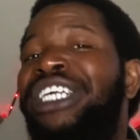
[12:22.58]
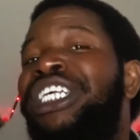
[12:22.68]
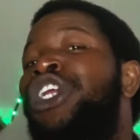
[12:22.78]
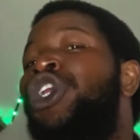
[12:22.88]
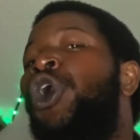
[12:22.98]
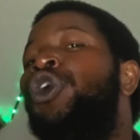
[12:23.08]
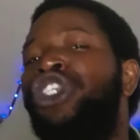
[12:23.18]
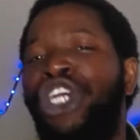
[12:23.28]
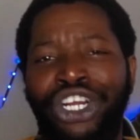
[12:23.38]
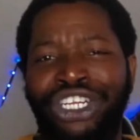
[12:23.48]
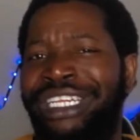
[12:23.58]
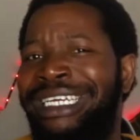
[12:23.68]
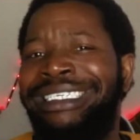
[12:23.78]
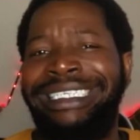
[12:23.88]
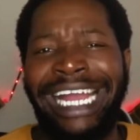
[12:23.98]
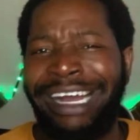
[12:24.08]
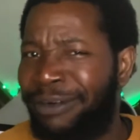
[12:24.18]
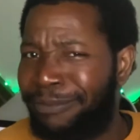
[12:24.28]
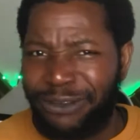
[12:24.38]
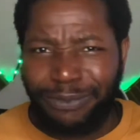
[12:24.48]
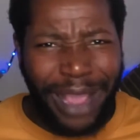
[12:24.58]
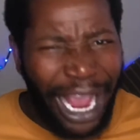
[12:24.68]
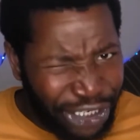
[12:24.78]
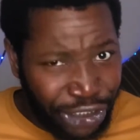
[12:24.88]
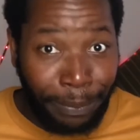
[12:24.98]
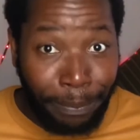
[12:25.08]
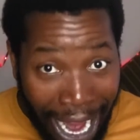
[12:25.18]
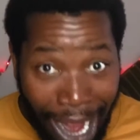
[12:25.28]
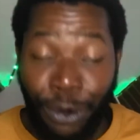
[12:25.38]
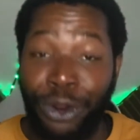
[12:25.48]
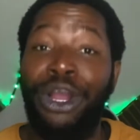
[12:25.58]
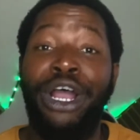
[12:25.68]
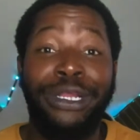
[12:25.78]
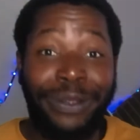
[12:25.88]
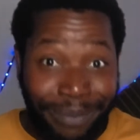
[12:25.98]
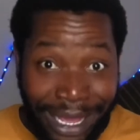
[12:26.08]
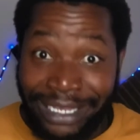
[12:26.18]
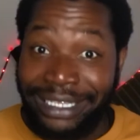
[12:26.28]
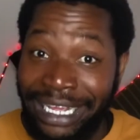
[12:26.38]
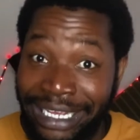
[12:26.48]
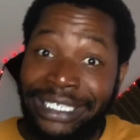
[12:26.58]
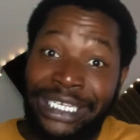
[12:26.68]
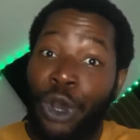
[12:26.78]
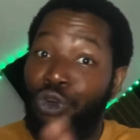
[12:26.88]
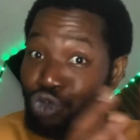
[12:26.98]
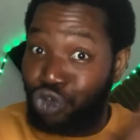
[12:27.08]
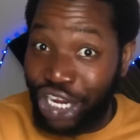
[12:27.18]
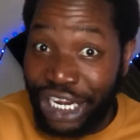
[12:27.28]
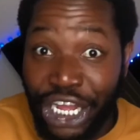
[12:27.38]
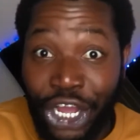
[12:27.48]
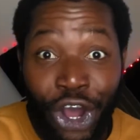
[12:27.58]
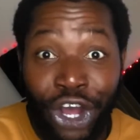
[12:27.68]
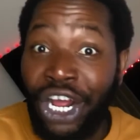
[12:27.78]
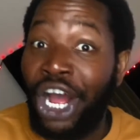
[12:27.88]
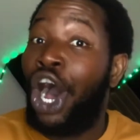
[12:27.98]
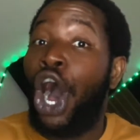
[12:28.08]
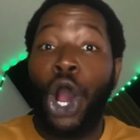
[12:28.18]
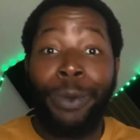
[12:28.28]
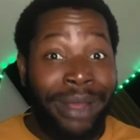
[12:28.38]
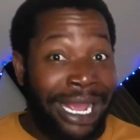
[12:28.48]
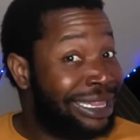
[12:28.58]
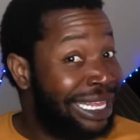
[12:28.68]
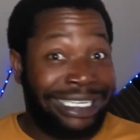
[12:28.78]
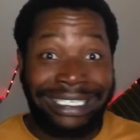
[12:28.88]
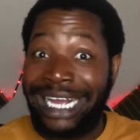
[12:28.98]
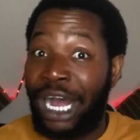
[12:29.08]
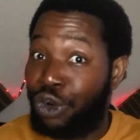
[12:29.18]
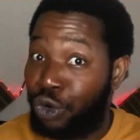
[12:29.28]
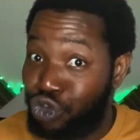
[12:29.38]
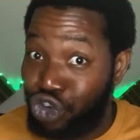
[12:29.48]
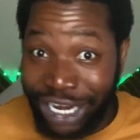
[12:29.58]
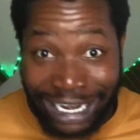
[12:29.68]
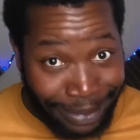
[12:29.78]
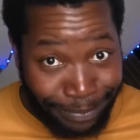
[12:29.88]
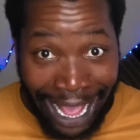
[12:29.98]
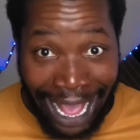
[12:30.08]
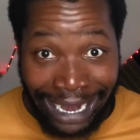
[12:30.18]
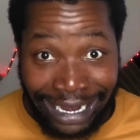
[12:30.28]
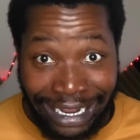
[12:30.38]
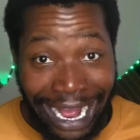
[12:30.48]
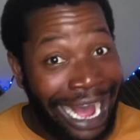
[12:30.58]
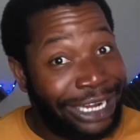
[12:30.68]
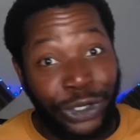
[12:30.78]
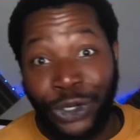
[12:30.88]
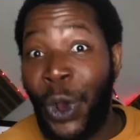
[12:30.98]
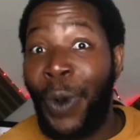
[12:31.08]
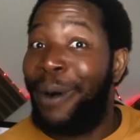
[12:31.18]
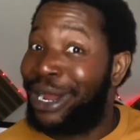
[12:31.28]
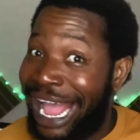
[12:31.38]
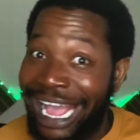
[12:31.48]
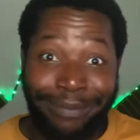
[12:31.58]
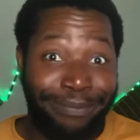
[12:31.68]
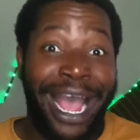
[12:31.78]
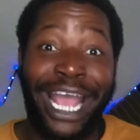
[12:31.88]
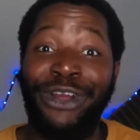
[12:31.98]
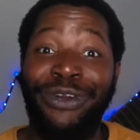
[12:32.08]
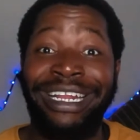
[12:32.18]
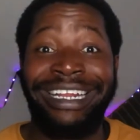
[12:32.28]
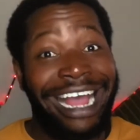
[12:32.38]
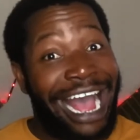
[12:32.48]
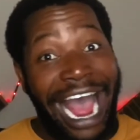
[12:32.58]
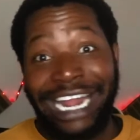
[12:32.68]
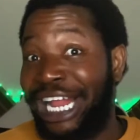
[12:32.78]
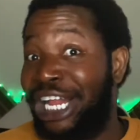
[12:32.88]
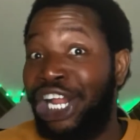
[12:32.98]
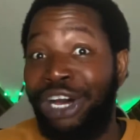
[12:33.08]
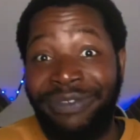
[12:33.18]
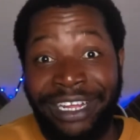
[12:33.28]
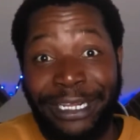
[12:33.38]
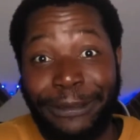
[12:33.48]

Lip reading: I know journalists, they have a special power to make things sound really good or make things sound really bad. I don't know, but I admire it and I love it.